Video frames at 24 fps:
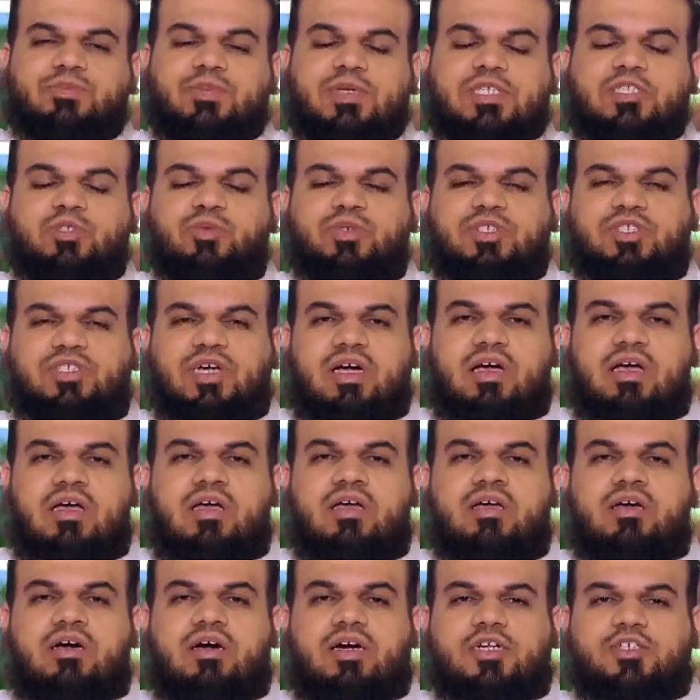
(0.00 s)
So
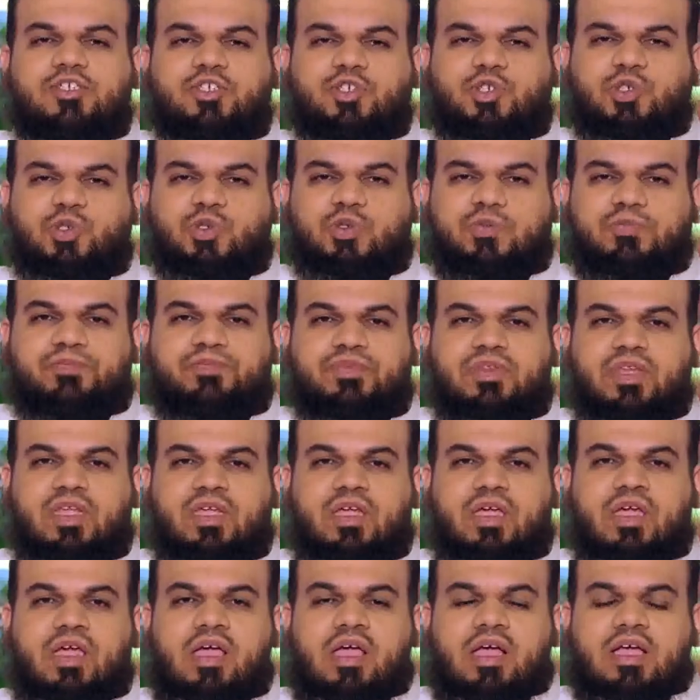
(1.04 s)
Ibn Kathir
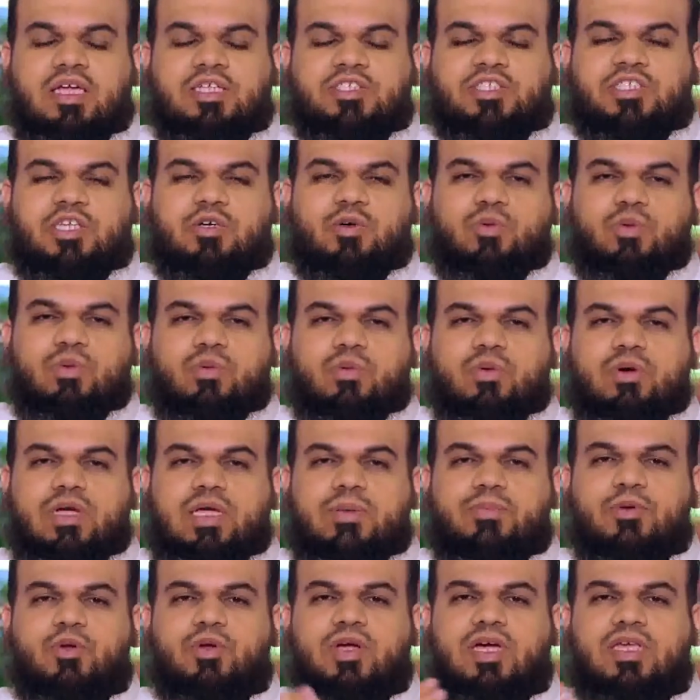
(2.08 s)
rahimahullah ta'ala, one of
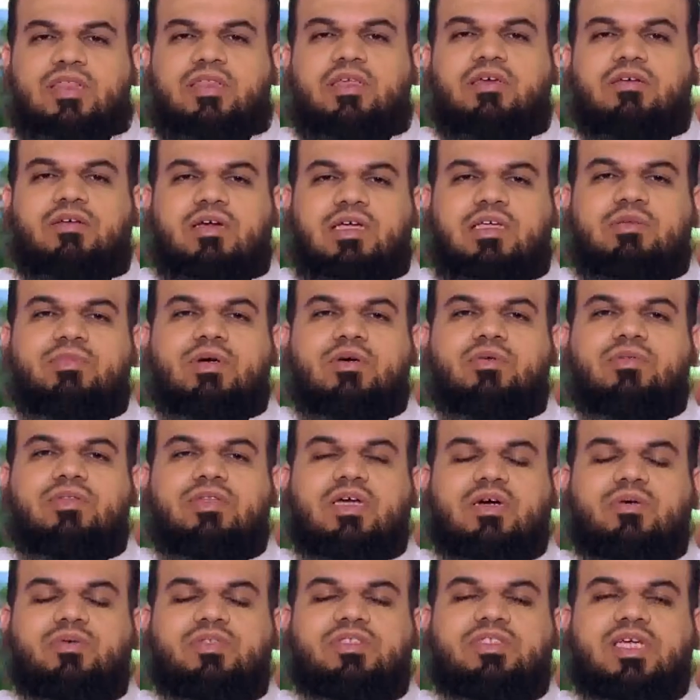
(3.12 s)
the things that he does in his
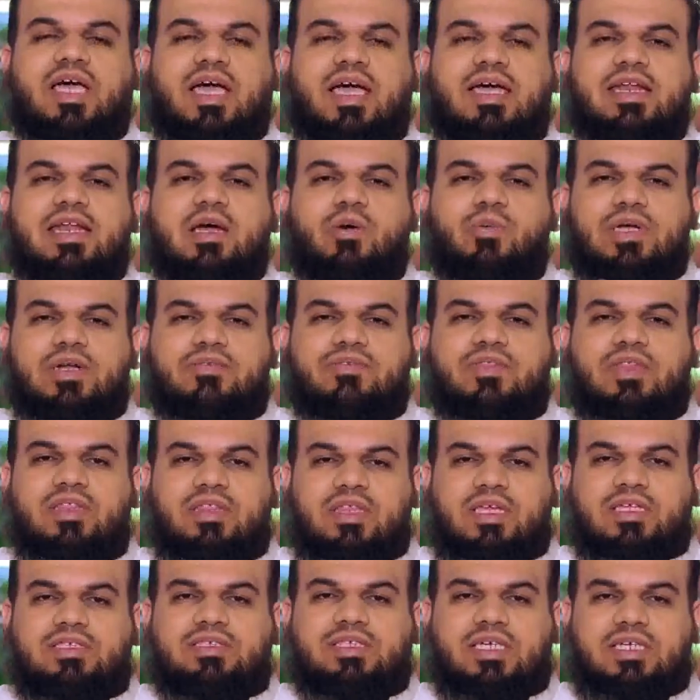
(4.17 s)
tafsir is he
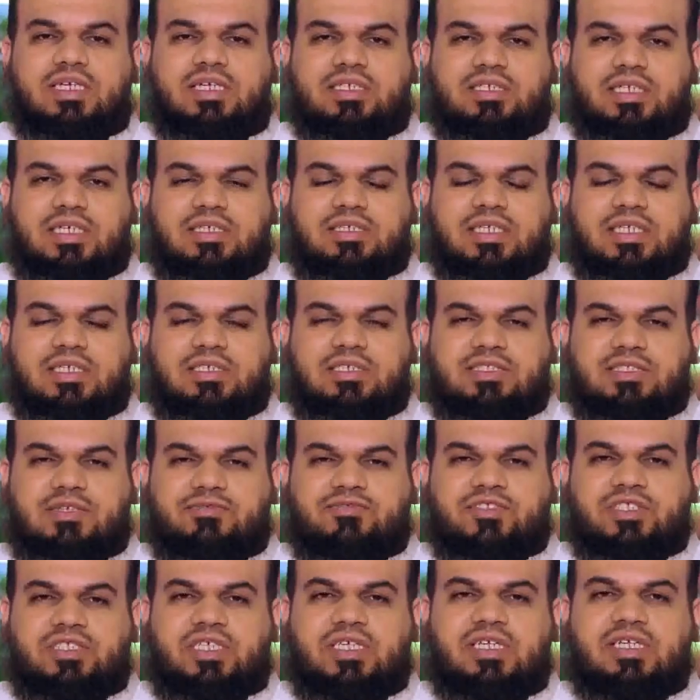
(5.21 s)
mentions, for the background
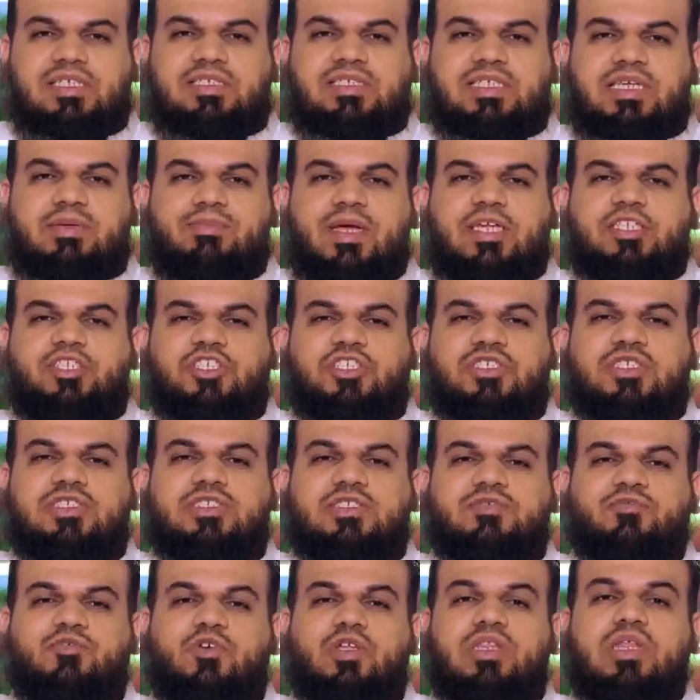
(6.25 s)
purpose only,
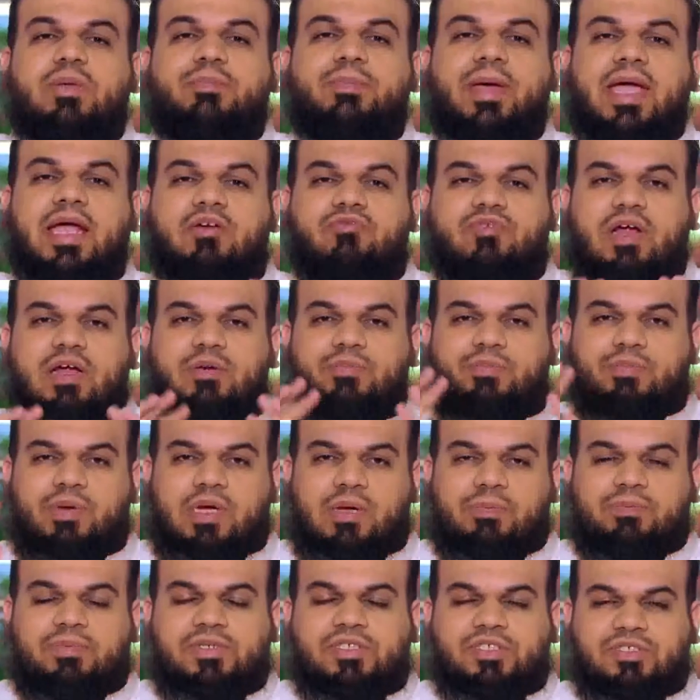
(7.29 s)
he mentions
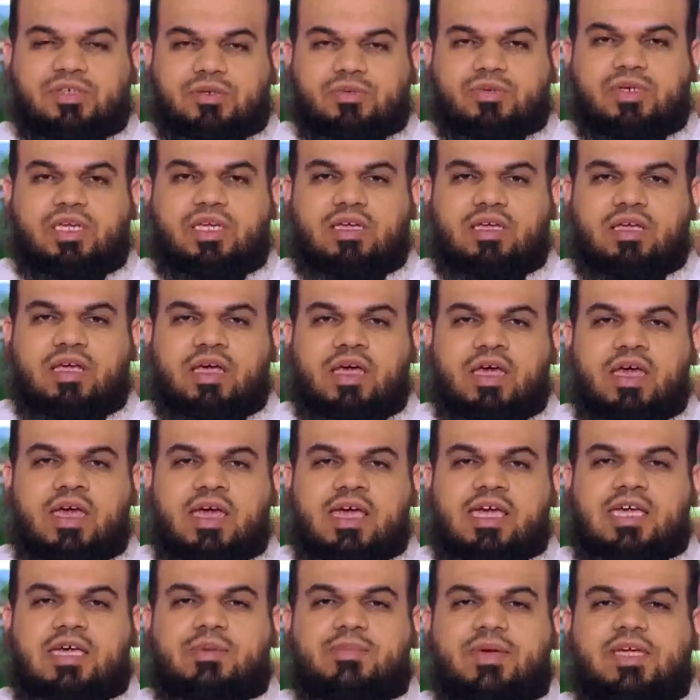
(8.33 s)
Israelite traditions to
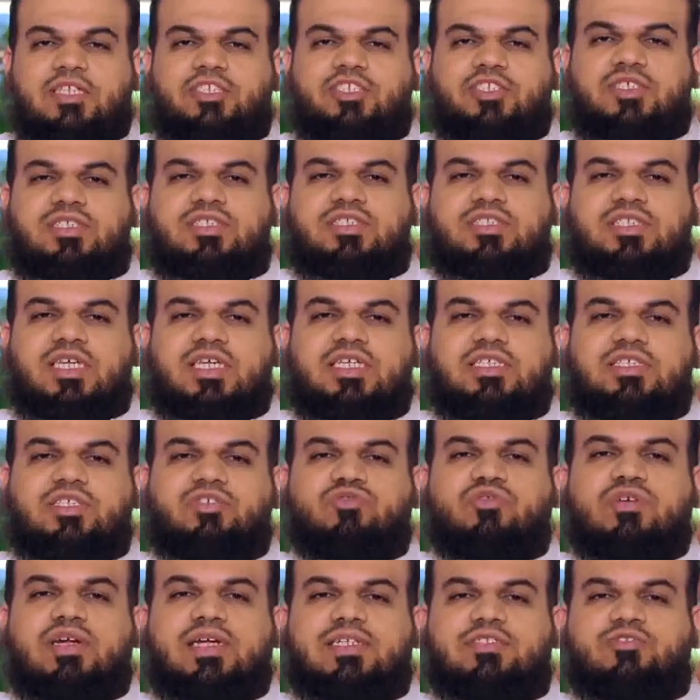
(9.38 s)
give you a better
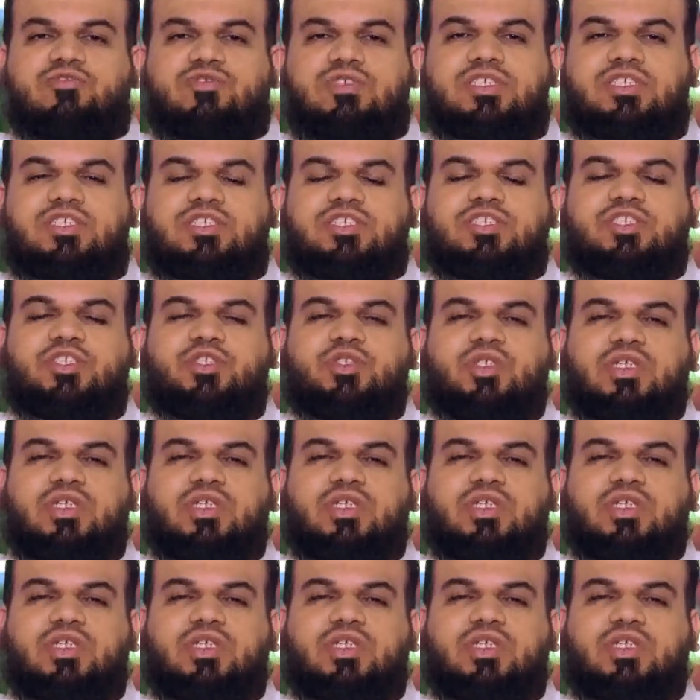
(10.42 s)
understanding of the story.